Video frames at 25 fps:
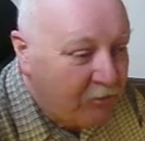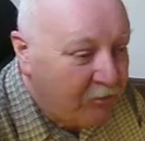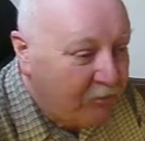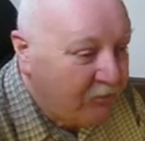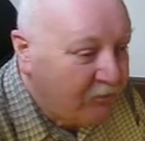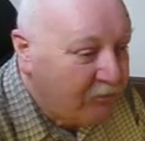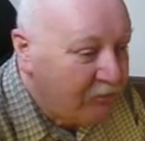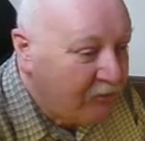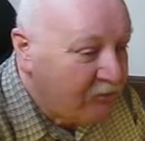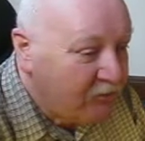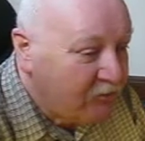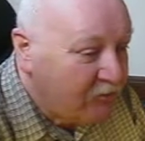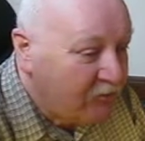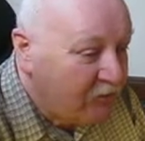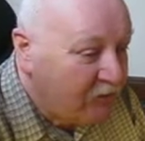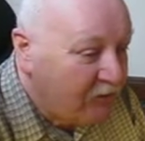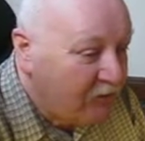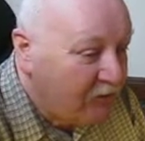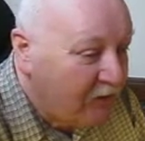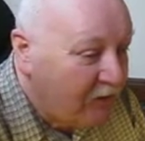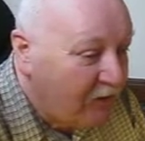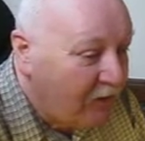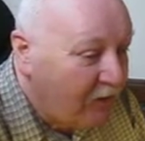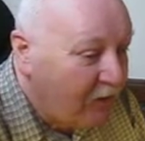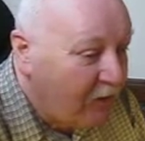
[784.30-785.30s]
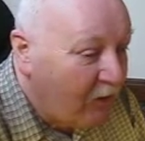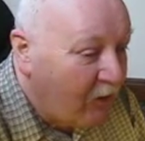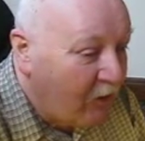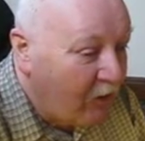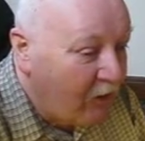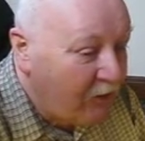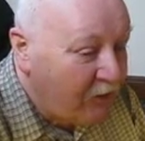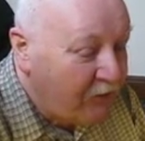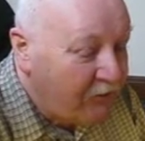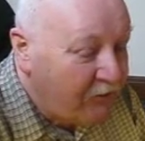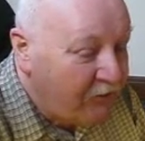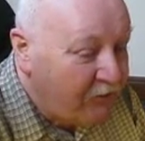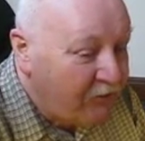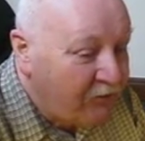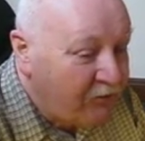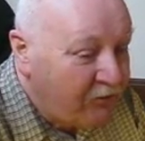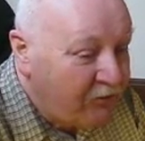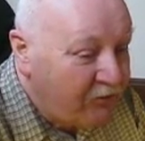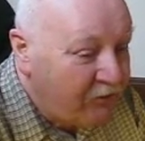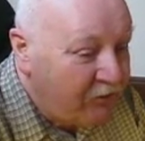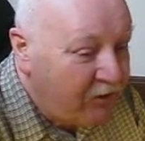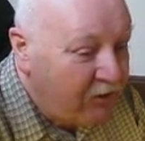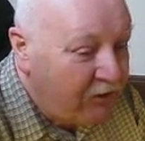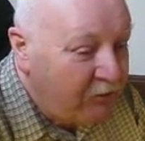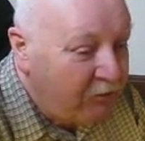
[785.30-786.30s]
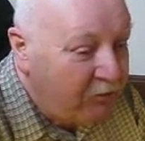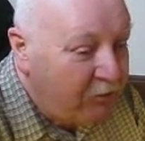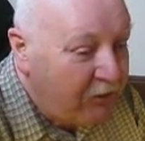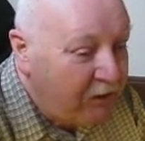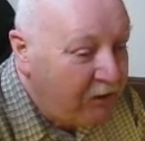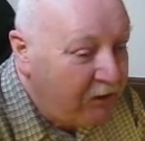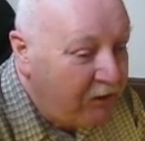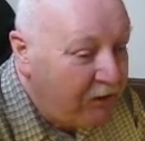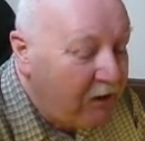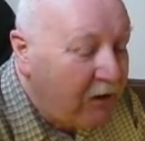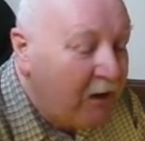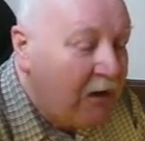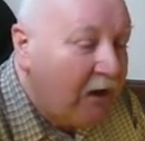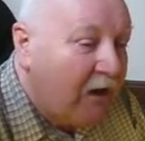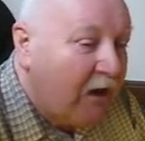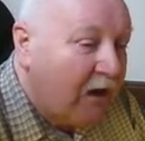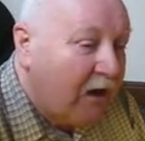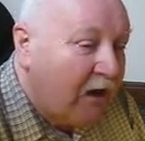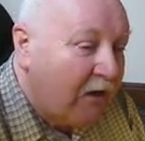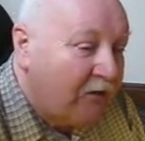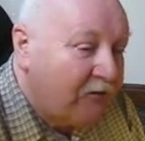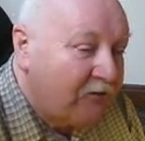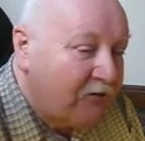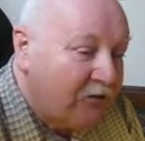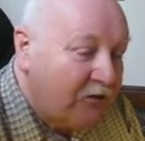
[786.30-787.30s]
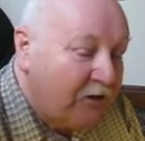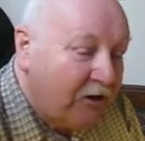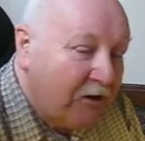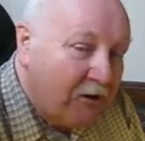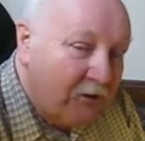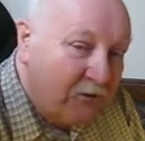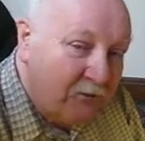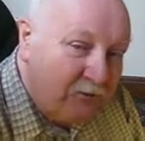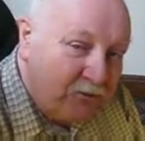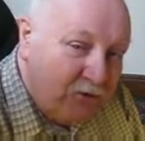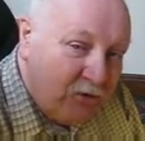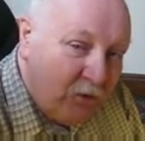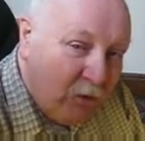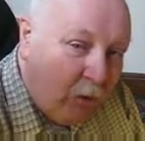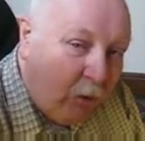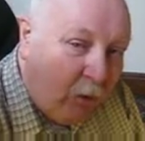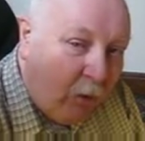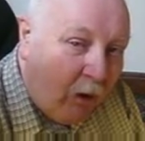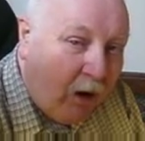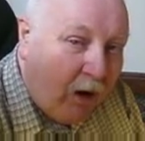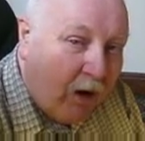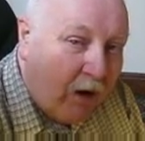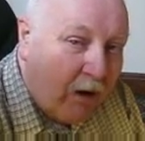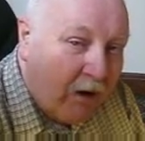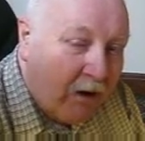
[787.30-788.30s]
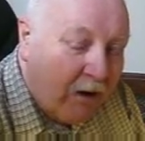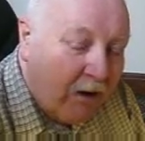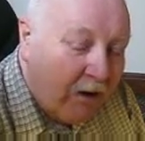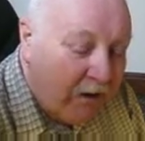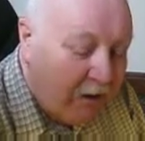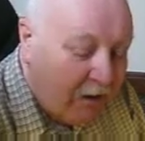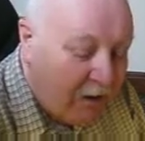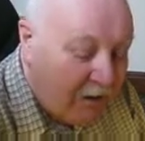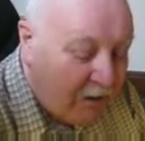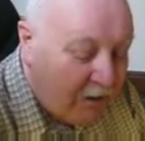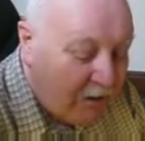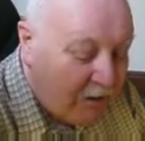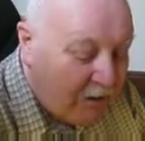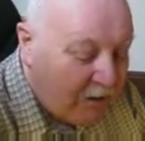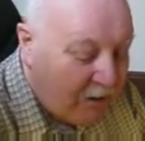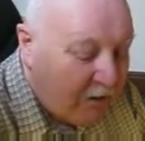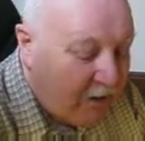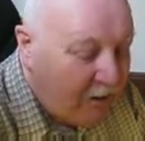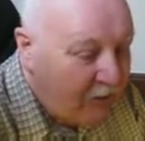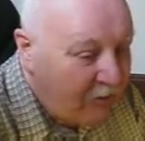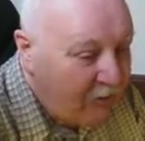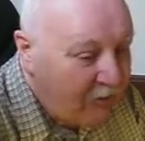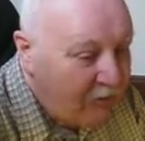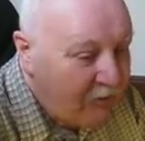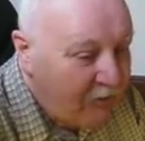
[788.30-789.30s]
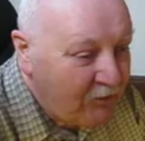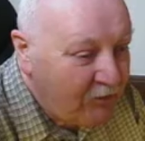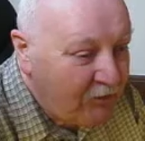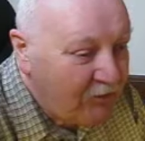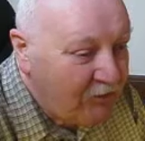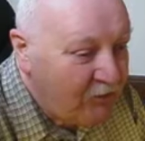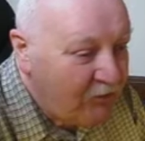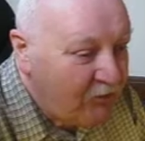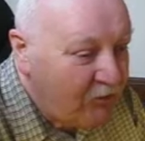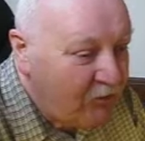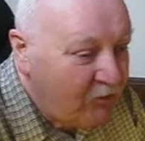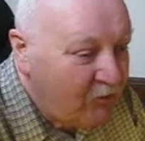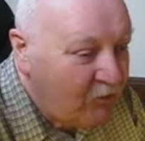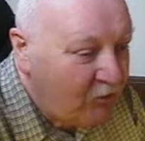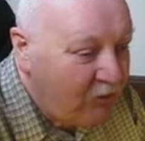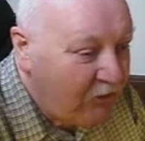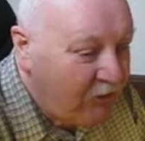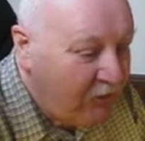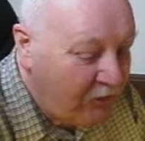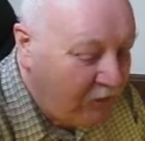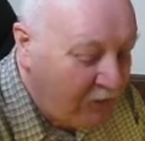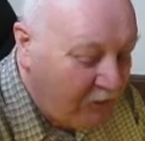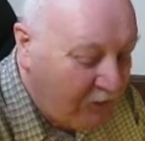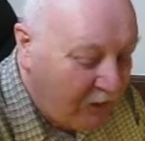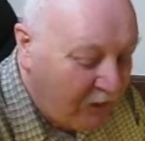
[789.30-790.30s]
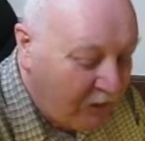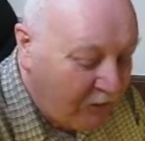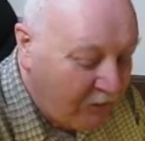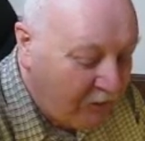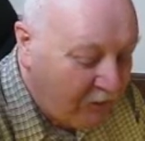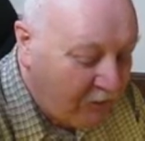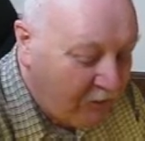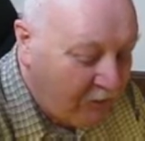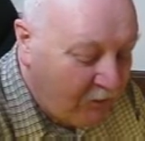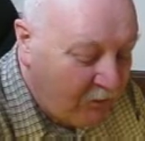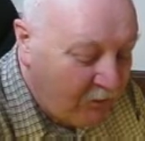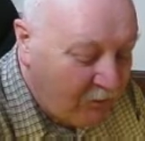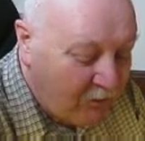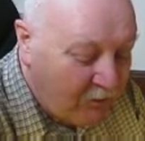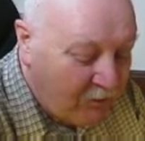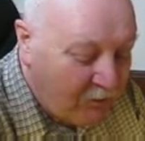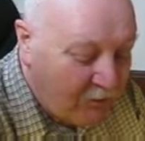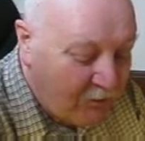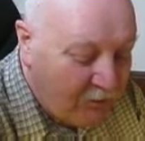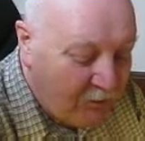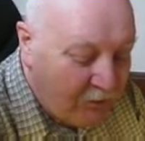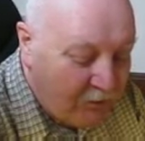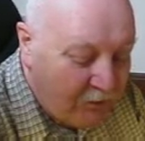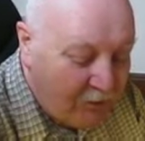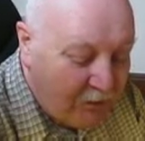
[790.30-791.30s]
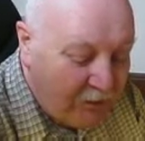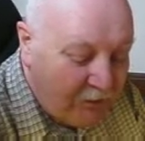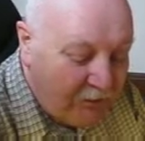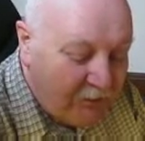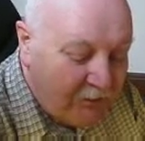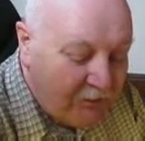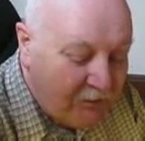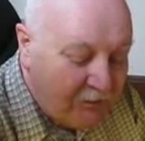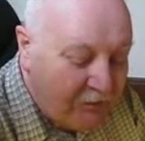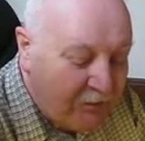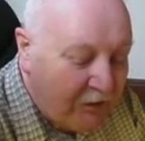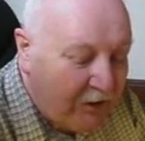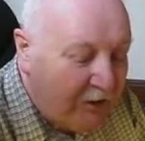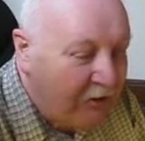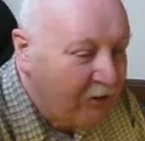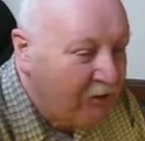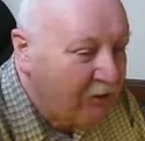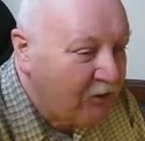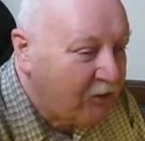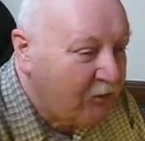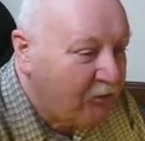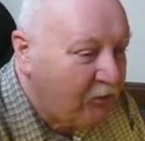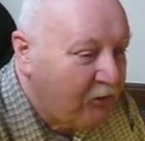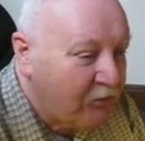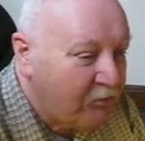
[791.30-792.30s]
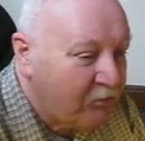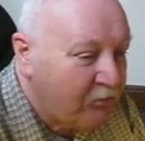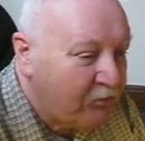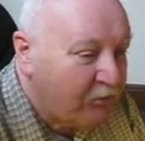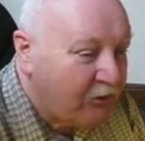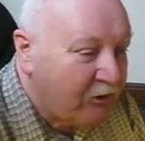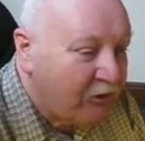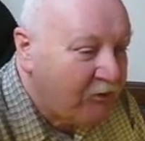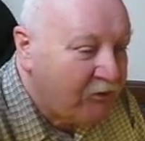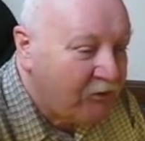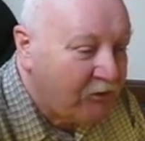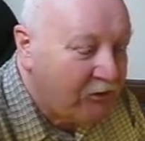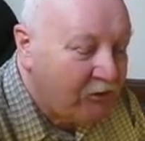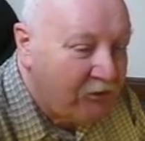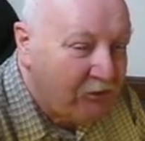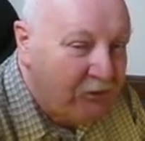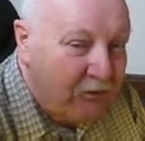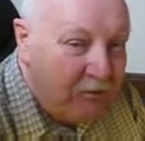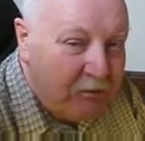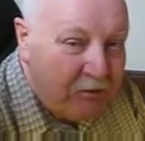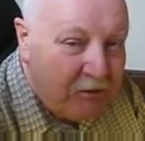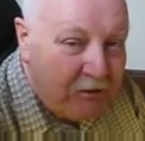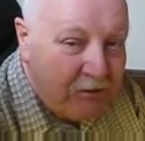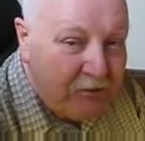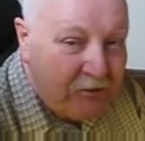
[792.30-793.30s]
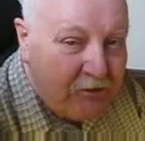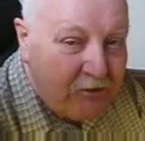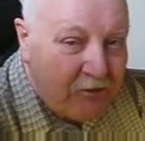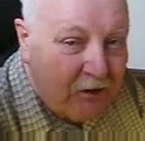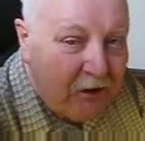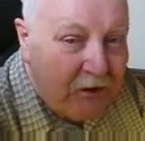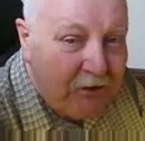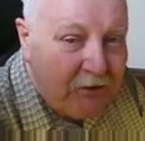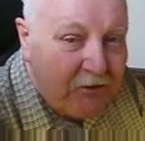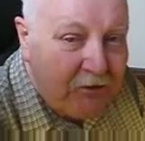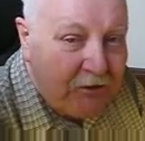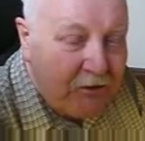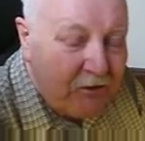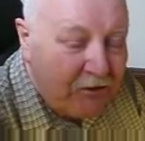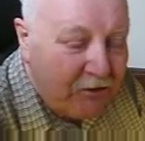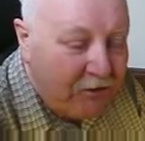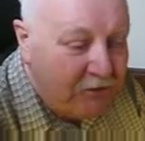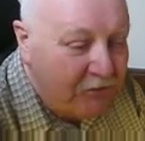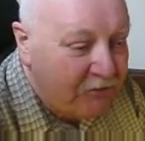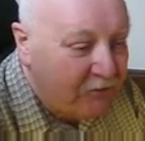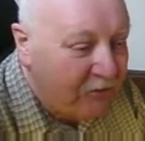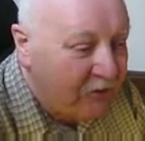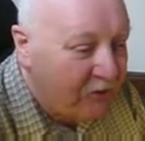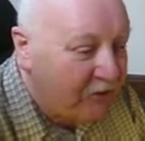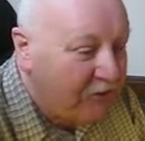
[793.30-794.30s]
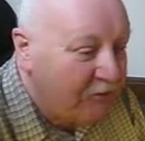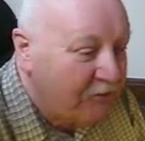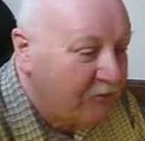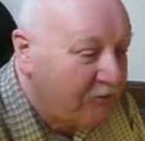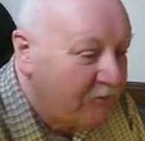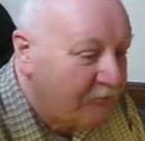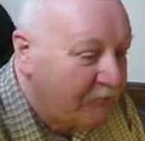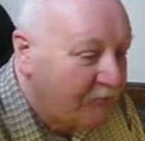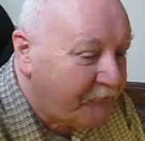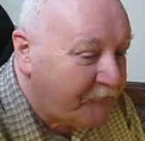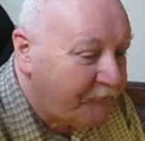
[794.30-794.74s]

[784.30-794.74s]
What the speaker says: profession, or at least as a GP, and she tells you why. And if you actually read that article, you'll understand the great pressure GPs are under these days.